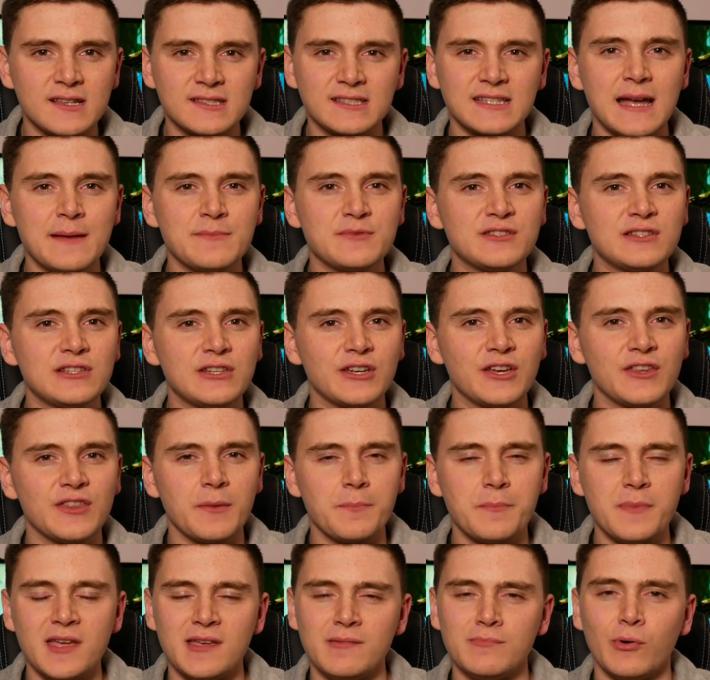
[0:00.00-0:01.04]
Time to look at the
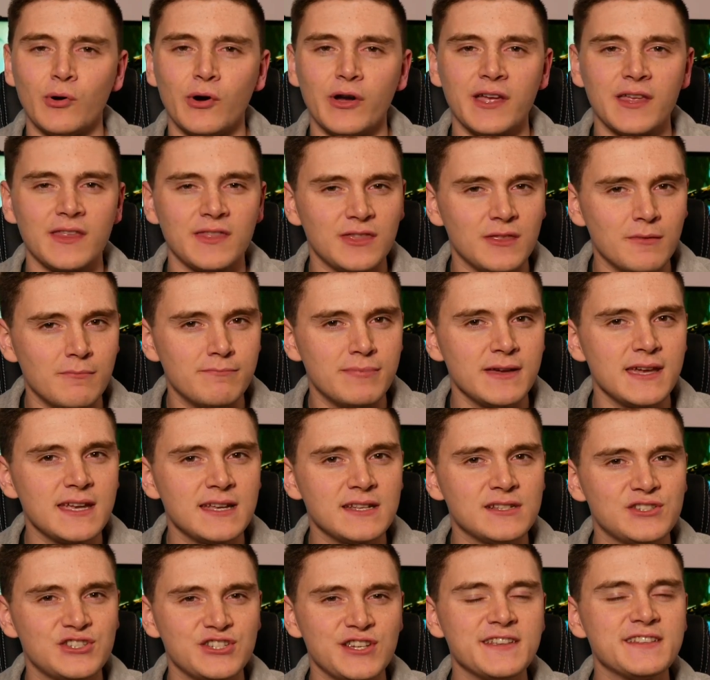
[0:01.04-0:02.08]
big boy, the big
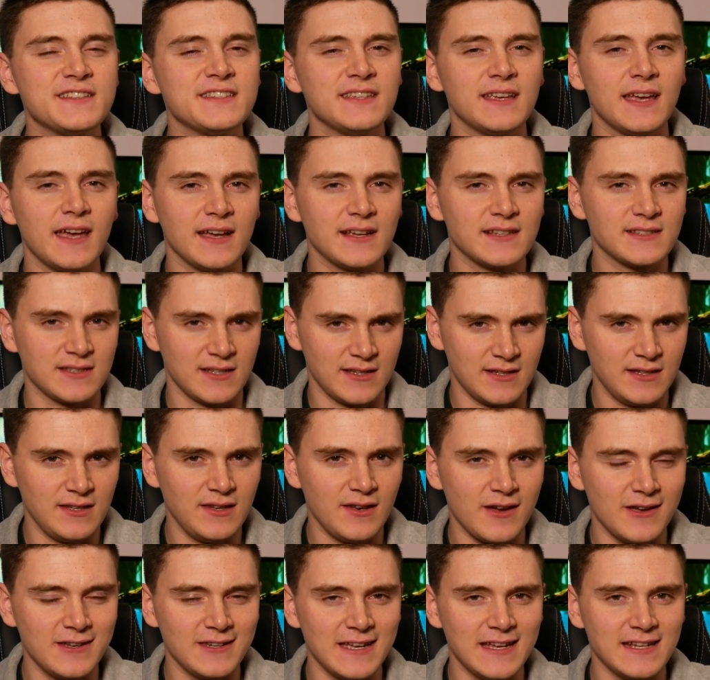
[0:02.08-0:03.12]
GTX
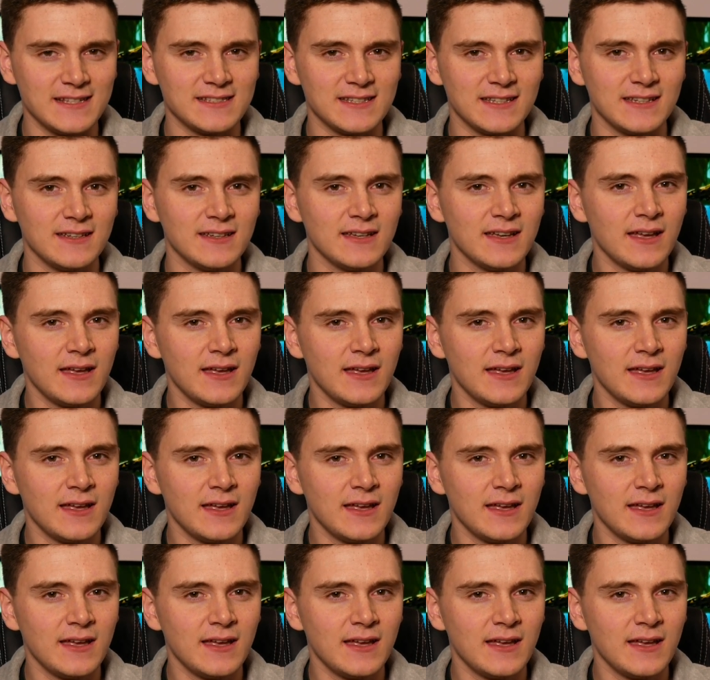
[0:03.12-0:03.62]
980.